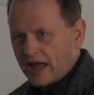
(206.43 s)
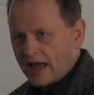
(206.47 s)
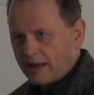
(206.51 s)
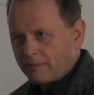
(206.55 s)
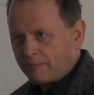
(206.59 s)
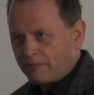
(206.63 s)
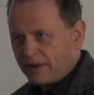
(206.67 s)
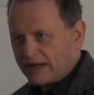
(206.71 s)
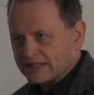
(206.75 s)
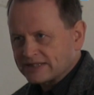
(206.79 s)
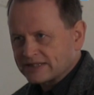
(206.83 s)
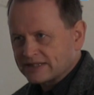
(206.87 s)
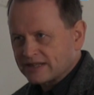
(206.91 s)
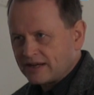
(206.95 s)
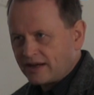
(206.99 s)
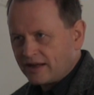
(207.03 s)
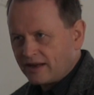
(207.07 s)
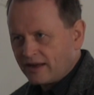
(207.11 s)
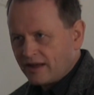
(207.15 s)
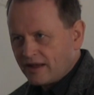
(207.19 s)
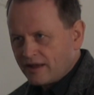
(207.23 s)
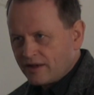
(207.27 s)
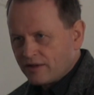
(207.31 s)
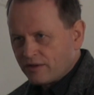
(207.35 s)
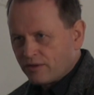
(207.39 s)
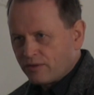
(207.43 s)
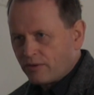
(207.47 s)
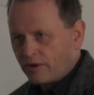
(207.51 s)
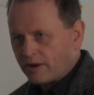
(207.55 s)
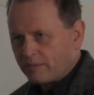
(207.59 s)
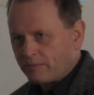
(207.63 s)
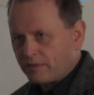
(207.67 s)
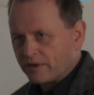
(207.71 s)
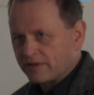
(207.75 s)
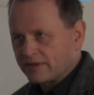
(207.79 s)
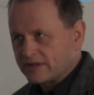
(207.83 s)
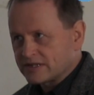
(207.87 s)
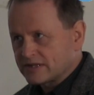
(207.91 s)
And Pascal
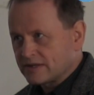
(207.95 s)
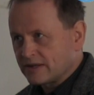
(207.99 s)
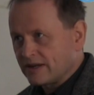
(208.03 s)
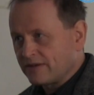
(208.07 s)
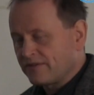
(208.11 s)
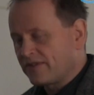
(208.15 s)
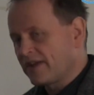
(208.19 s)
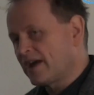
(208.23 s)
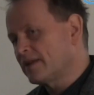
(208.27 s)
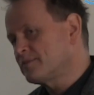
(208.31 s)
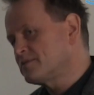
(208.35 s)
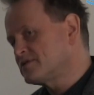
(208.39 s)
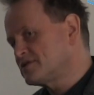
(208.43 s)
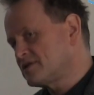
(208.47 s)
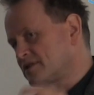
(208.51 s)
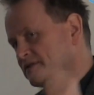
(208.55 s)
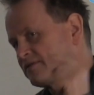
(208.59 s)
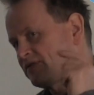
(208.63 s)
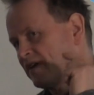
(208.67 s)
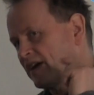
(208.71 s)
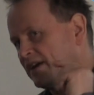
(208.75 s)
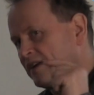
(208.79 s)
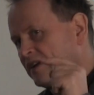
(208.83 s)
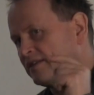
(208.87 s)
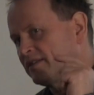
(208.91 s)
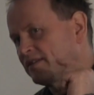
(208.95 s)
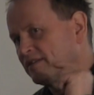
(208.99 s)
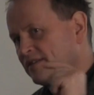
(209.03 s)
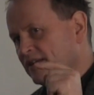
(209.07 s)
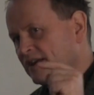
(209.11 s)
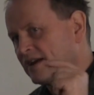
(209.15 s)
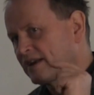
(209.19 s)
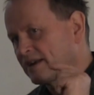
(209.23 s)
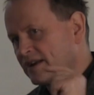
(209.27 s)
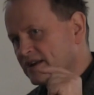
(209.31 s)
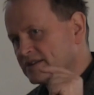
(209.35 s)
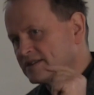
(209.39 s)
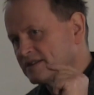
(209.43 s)
thought about this: if the atmosphere is finite in
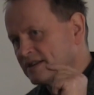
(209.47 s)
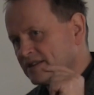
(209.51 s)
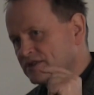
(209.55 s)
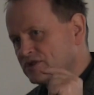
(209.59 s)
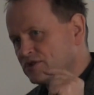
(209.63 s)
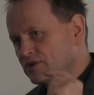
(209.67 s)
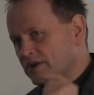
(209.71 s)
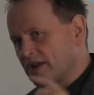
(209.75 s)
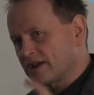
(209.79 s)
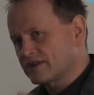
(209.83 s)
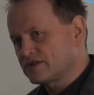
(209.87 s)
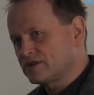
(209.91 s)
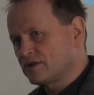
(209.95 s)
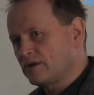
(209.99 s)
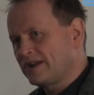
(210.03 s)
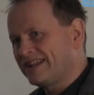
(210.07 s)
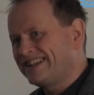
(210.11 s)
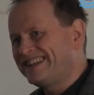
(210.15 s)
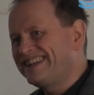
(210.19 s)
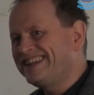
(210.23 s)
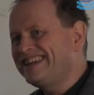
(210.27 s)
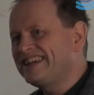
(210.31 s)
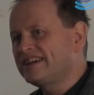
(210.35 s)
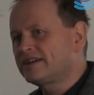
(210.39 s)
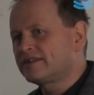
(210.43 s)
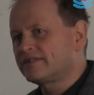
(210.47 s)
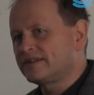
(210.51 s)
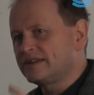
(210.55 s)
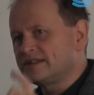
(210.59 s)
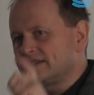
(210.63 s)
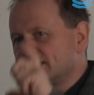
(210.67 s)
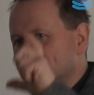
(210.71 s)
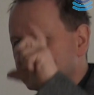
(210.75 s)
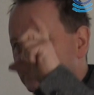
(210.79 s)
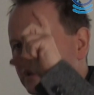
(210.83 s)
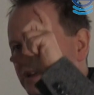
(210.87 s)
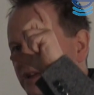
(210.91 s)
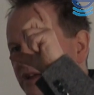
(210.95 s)
thickness, it should actually
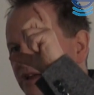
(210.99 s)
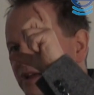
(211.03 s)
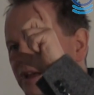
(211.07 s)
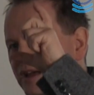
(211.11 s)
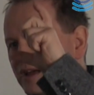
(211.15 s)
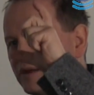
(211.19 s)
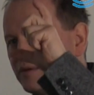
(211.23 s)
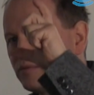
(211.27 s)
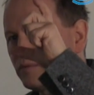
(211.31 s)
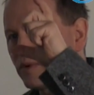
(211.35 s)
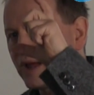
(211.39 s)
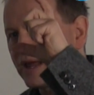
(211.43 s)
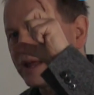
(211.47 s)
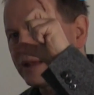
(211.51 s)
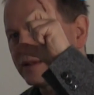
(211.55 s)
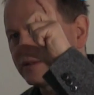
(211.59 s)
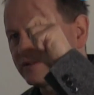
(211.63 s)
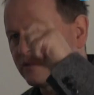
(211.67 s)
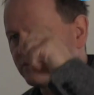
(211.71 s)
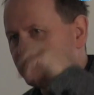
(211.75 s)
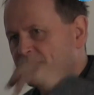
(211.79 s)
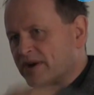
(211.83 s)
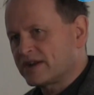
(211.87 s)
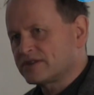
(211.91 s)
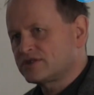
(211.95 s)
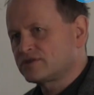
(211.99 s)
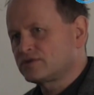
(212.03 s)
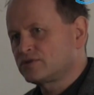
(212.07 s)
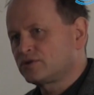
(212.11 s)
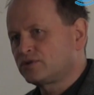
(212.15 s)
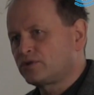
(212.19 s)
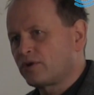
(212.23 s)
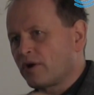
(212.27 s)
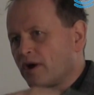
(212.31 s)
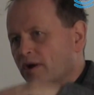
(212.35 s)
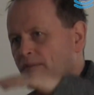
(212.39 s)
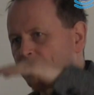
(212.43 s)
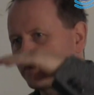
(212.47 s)
decrease in weight. The pressure
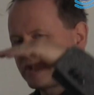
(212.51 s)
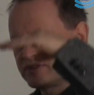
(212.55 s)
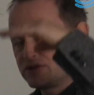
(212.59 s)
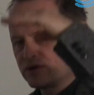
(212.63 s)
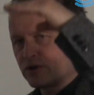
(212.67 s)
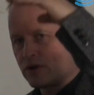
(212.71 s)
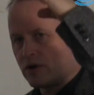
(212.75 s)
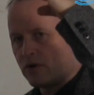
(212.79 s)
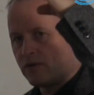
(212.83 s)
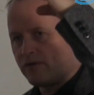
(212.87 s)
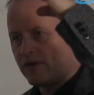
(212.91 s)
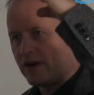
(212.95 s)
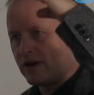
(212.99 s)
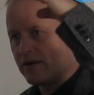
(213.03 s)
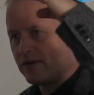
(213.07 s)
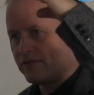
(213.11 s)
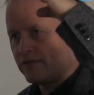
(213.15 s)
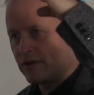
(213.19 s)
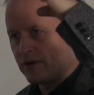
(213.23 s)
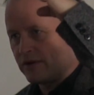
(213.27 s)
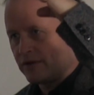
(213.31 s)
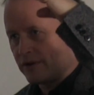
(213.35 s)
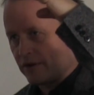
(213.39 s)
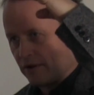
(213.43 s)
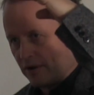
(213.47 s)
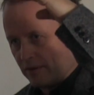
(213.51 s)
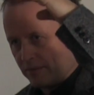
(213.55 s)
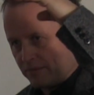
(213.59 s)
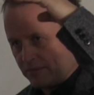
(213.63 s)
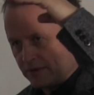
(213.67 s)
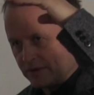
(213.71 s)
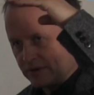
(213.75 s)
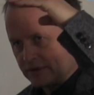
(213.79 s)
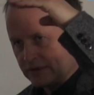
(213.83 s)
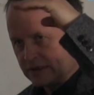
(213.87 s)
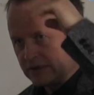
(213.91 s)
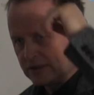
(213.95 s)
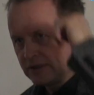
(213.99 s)
should drop as you go further
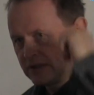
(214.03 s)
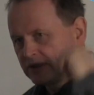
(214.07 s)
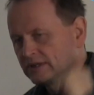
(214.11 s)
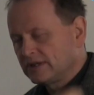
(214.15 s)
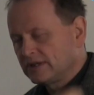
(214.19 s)
up,